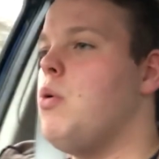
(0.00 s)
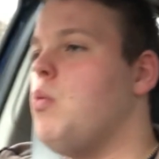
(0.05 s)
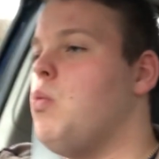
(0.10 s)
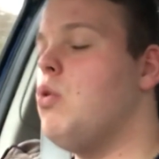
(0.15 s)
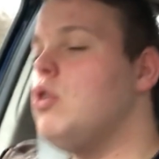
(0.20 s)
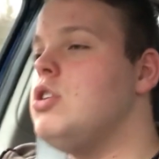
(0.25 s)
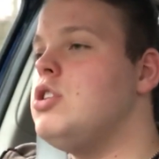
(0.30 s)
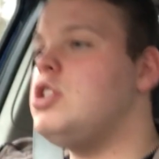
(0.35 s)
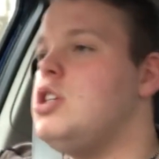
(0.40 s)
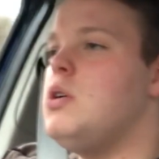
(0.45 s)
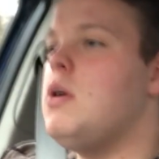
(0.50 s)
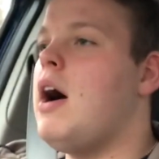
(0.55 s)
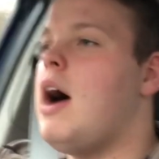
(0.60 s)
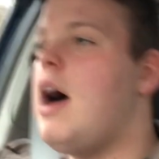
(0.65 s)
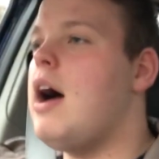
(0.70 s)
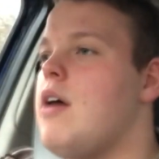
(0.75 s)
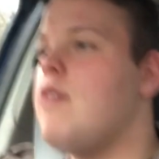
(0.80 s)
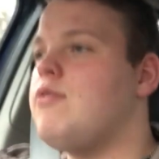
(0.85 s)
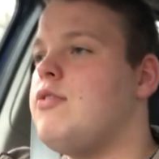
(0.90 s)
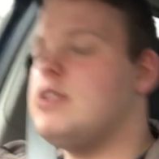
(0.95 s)
once you
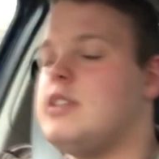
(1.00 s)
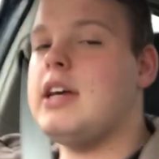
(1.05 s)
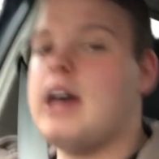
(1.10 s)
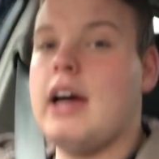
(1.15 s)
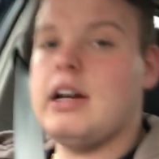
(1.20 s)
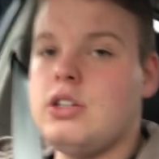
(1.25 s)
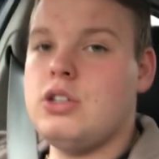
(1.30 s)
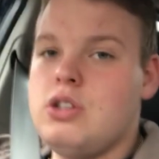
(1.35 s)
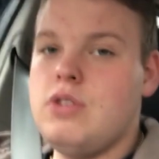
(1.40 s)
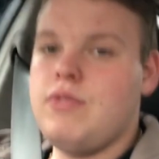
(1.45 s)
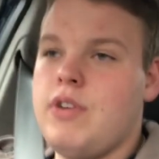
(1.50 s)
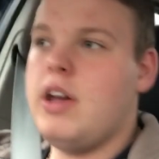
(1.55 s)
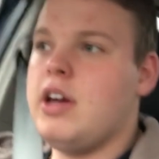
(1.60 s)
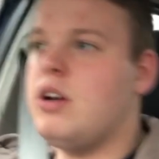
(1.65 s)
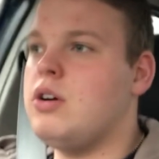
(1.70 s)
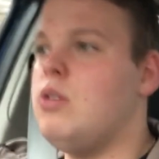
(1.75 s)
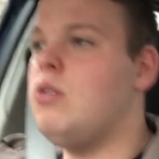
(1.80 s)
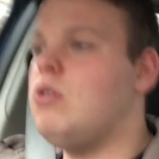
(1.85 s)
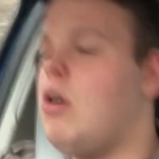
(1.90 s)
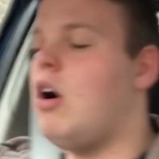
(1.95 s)
have taxed your
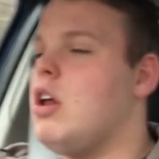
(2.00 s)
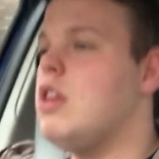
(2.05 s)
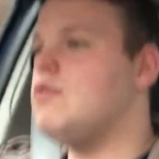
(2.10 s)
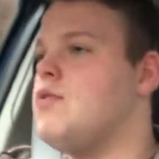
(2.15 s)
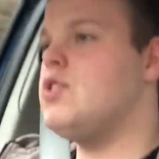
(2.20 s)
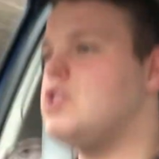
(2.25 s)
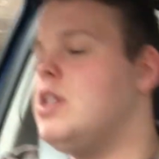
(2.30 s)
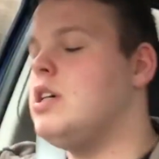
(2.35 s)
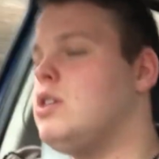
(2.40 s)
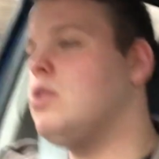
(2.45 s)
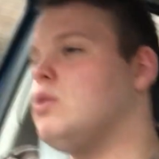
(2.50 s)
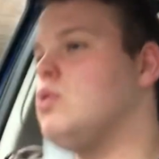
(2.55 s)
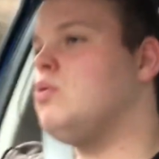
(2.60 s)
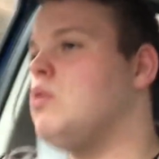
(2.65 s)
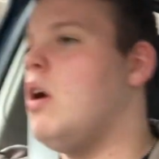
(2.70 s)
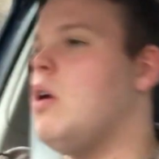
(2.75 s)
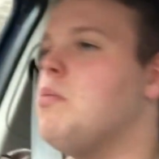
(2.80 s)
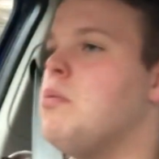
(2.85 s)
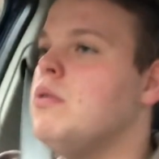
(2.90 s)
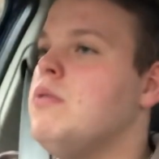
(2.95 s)
vehicle, either for 6 or
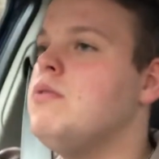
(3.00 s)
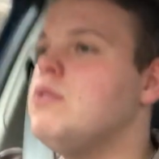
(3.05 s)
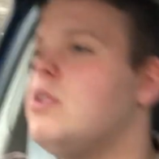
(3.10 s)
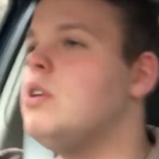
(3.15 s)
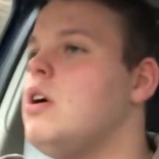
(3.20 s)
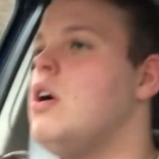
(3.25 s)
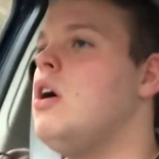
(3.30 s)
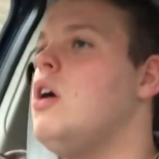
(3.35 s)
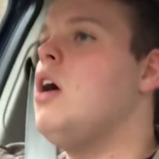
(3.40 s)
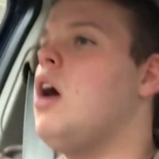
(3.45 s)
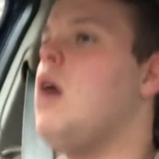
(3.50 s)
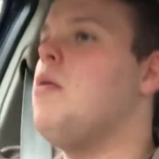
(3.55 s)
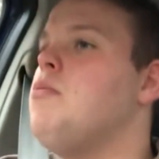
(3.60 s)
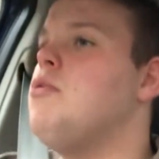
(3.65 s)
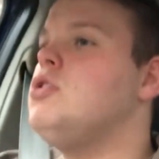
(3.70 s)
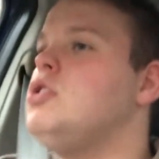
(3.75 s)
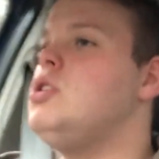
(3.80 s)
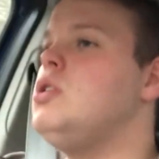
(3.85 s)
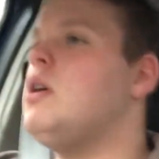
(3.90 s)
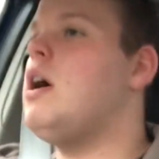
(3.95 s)
12 months, and
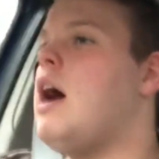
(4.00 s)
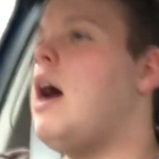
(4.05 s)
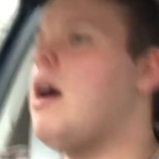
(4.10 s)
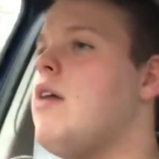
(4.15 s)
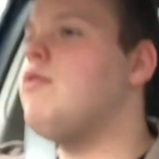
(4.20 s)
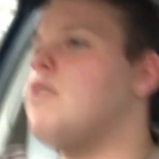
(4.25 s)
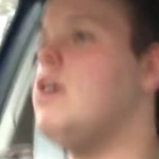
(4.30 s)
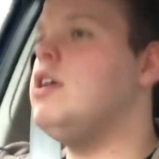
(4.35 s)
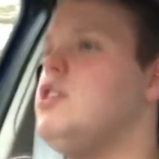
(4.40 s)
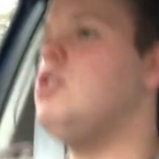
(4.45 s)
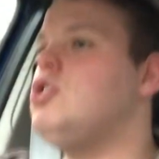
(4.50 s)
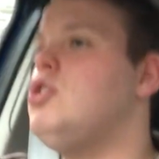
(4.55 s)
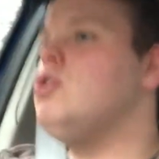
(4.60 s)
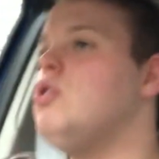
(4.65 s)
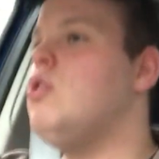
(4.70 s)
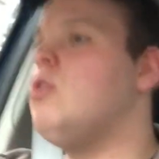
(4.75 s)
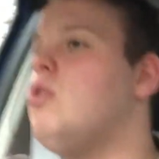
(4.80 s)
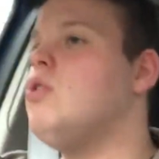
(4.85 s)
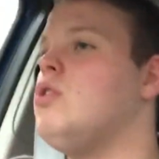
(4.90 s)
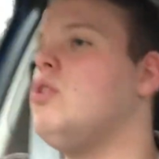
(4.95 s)
once you have
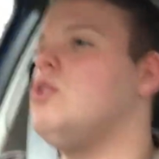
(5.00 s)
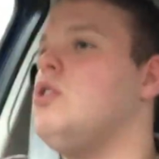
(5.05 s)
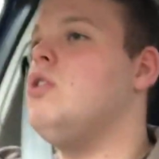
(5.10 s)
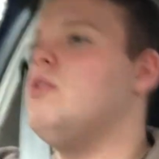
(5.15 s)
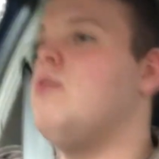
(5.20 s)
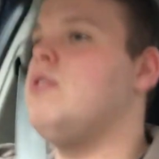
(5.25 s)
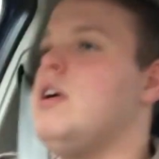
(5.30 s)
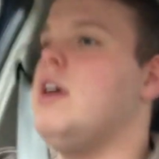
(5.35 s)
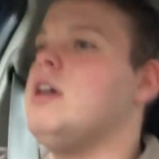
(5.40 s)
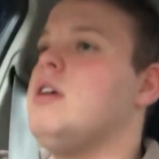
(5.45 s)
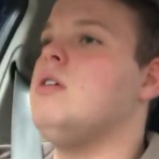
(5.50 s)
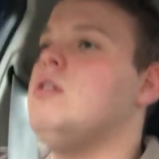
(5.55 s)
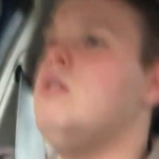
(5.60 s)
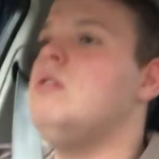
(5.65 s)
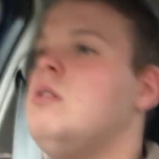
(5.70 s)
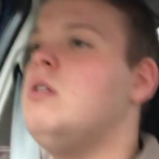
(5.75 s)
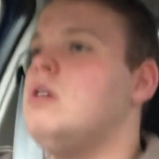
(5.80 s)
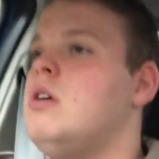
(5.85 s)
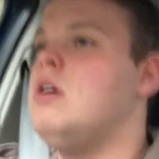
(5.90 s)
insured your vehicle,